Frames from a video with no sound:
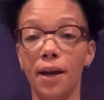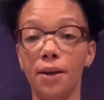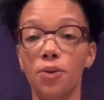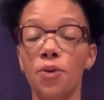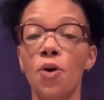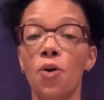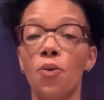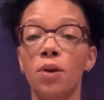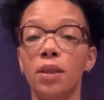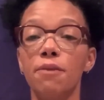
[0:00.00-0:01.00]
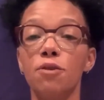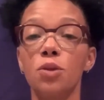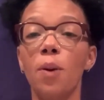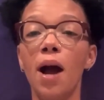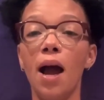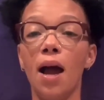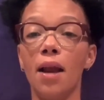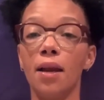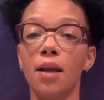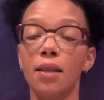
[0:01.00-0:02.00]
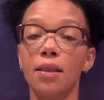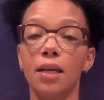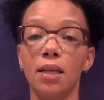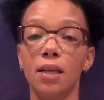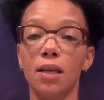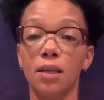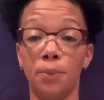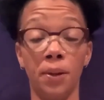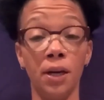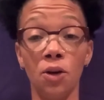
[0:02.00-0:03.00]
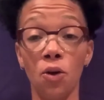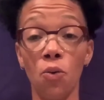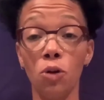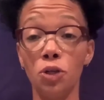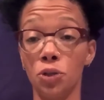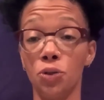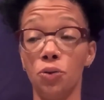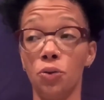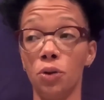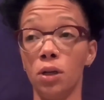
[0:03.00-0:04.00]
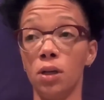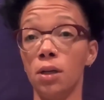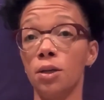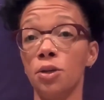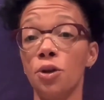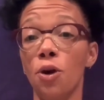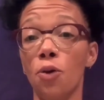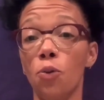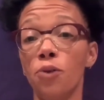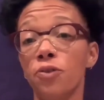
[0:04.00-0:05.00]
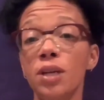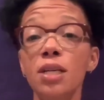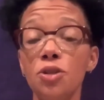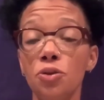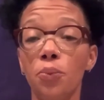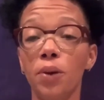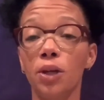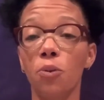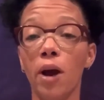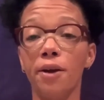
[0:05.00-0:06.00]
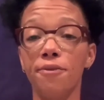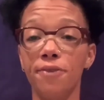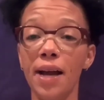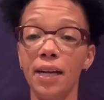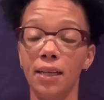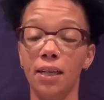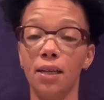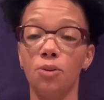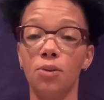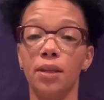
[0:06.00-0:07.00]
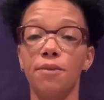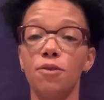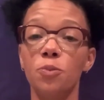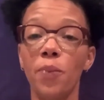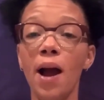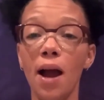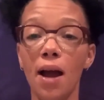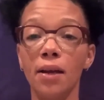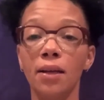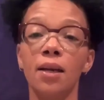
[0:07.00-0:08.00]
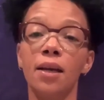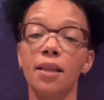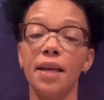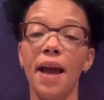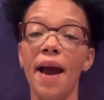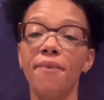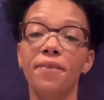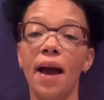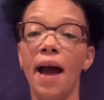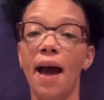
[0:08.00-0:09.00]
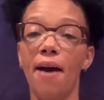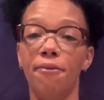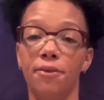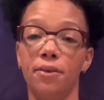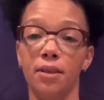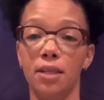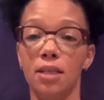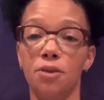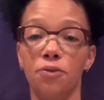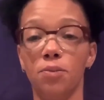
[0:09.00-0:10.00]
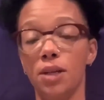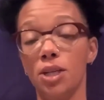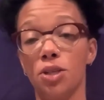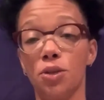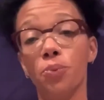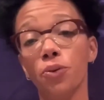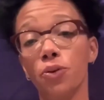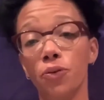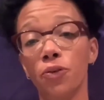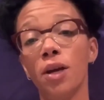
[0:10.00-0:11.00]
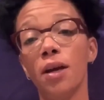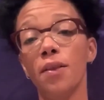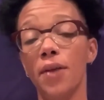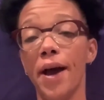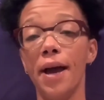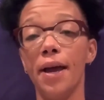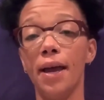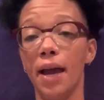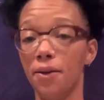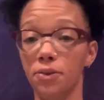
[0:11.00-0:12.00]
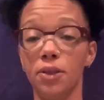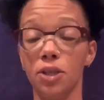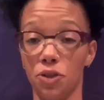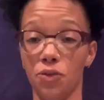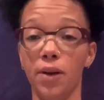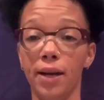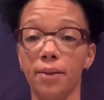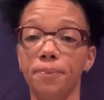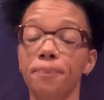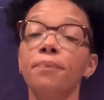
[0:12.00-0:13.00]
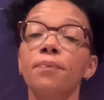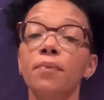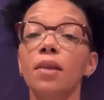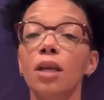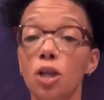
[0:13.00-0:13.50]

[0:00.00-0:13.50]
When they respond, they need to, depending on what what reason you picked while you're fighting it, when they respond, they have to have this information to prove that everything's correct. So,